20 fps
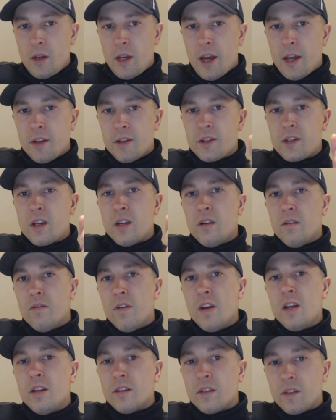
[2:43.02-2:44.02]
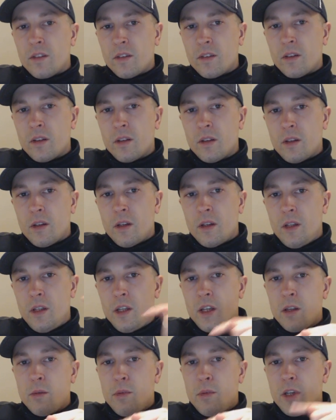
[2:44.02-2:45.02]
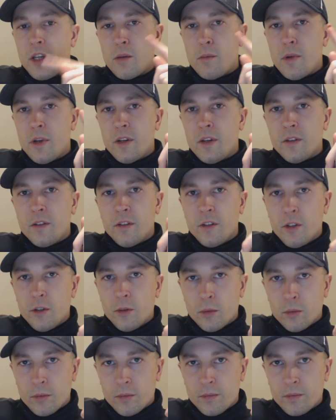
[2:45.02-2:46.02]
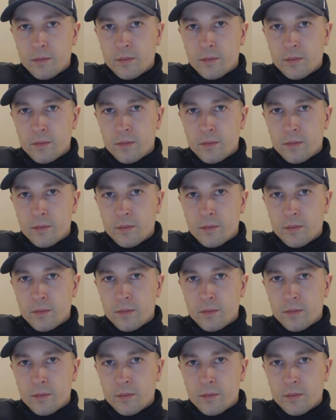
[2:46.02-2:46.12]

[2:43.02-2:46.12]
and is convinced he can be committed to you.